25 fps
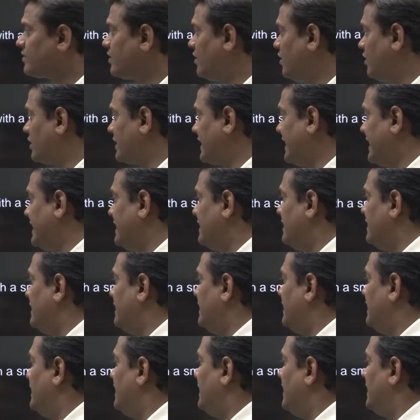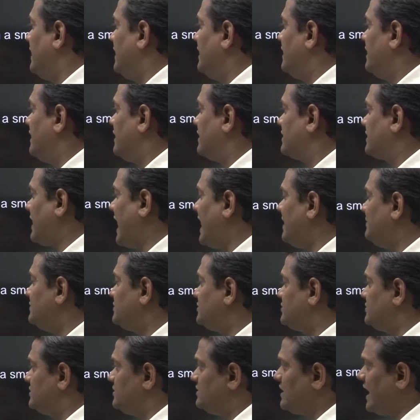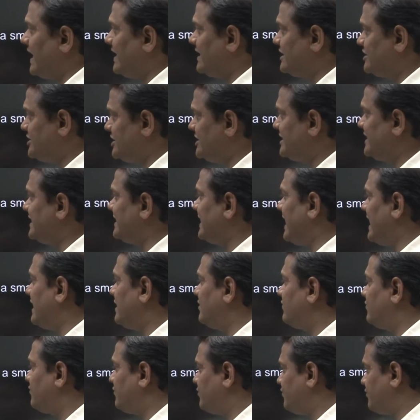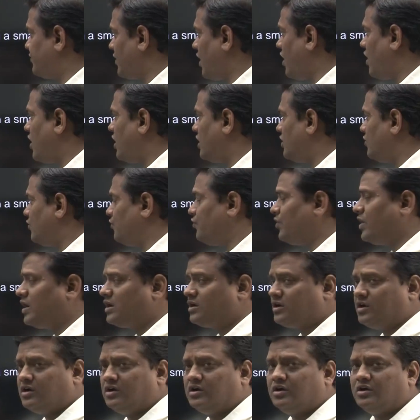Okay, crimes like cheating and fraud were